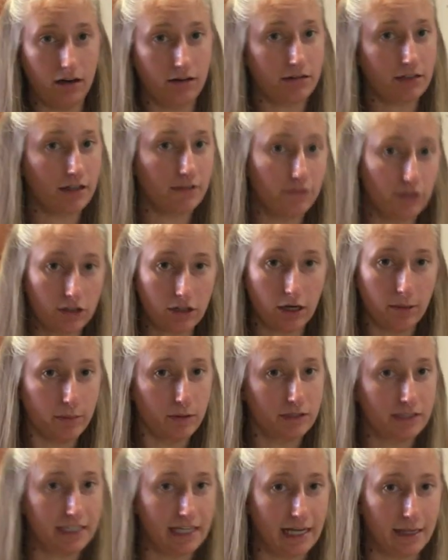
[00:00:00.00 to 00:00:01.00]
I'll give you a
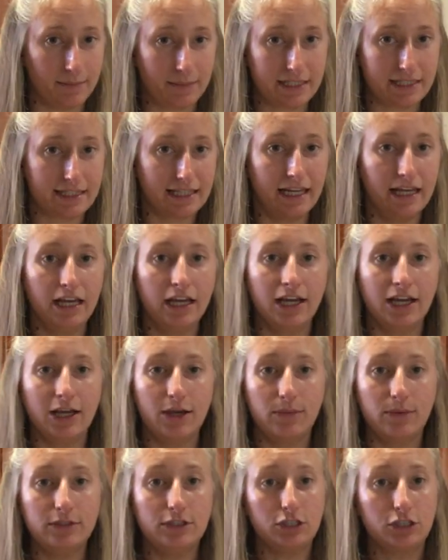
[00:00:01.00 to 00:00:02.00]
couple tips.
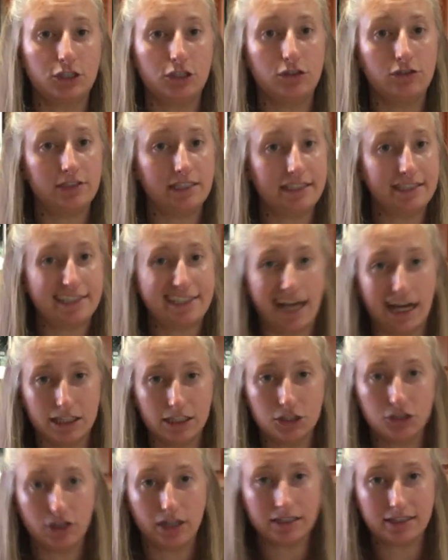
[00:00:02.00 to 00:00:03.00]
When you're choosing
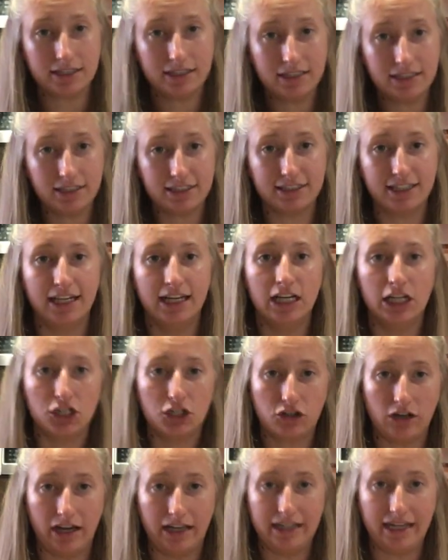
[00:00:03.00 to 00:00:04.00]
salad dressings,
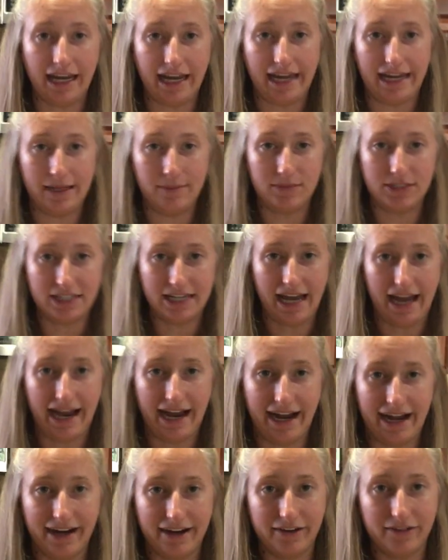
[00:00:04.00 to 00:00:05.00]
try and aim to
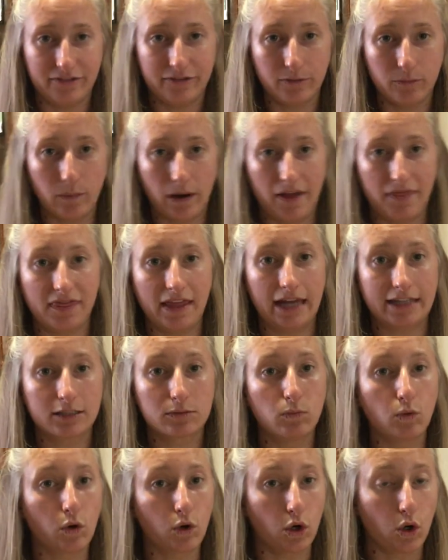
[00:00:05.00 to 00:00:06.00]
have one that's
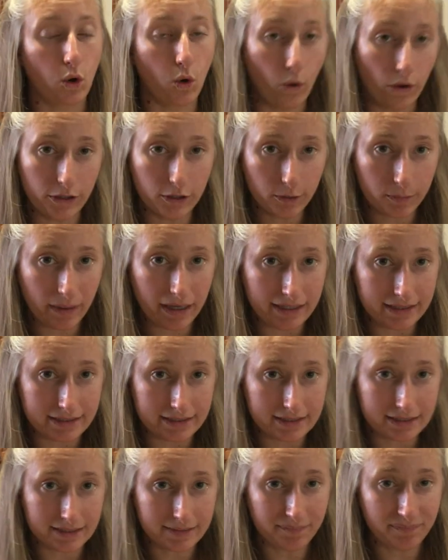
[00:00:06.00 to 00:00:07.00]
more
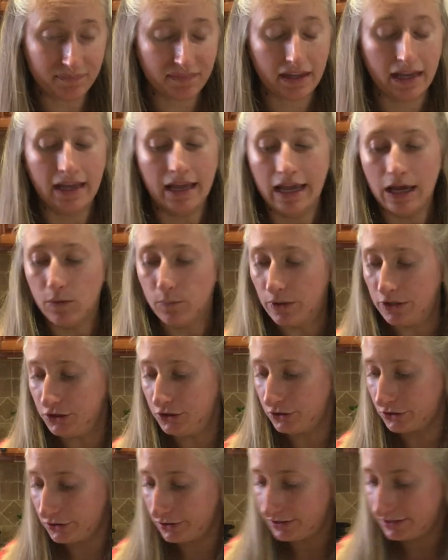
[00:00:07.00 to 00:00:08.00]
oil-based. When
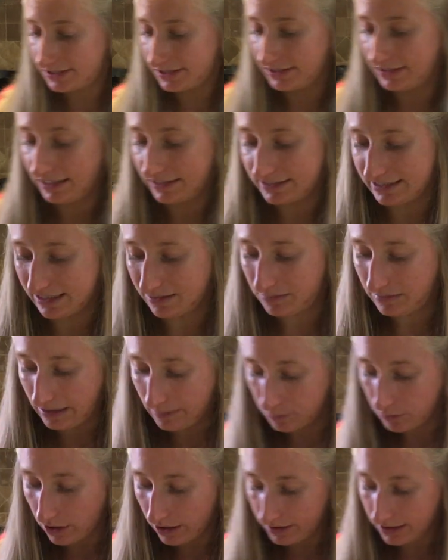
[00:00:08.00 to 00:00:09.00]
you're selecting
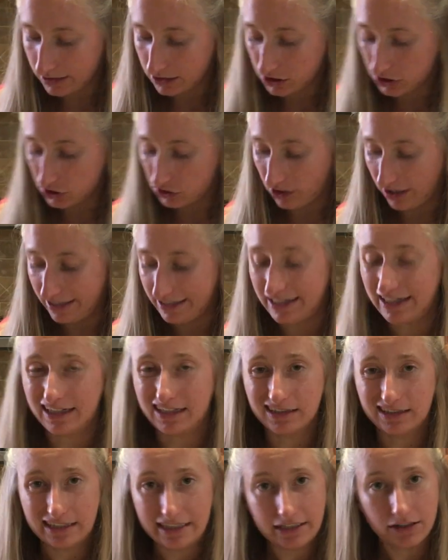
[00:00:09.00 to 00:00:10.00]
meat products, try and get
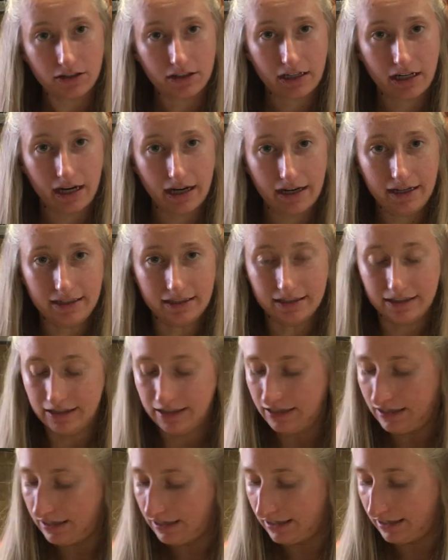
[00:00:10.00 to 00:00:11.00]
a leaner cut
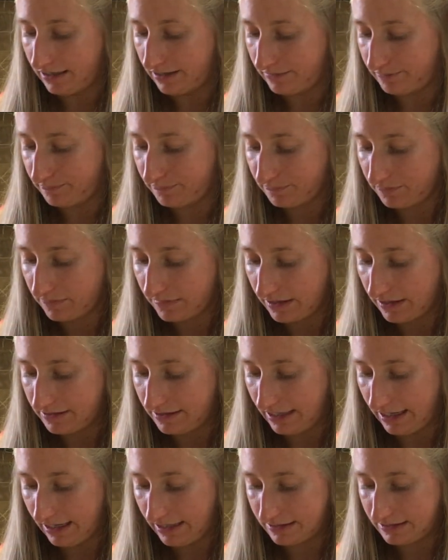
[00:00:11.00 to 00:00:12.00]

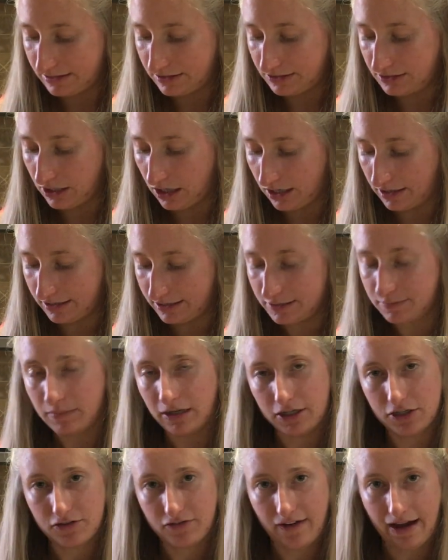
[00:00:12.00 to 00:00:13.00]
that's not as
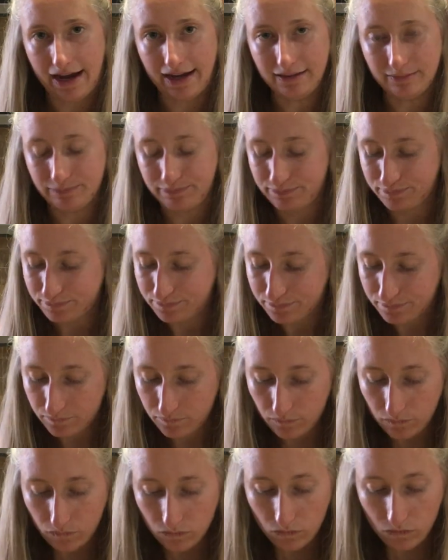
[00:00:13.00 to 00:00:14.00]
much fat.
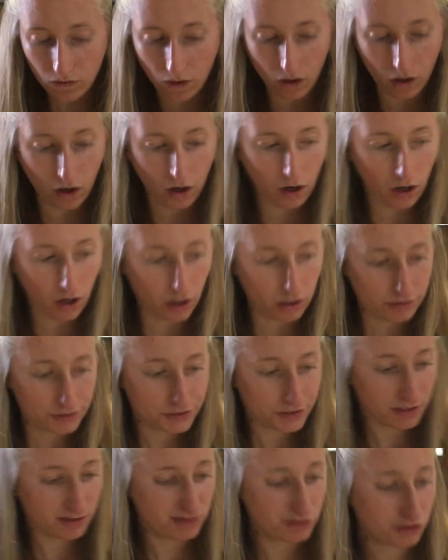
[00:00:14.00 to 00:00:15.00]

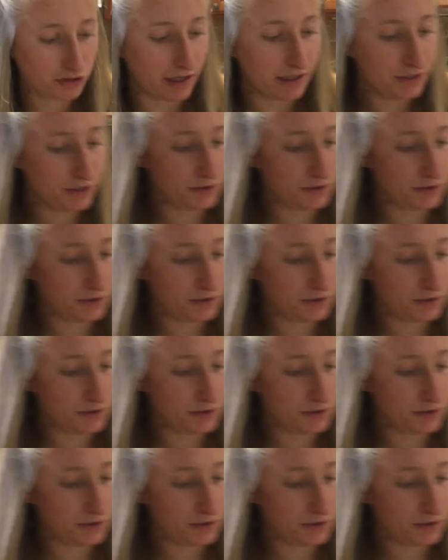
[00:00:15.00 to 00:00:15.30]
Also, try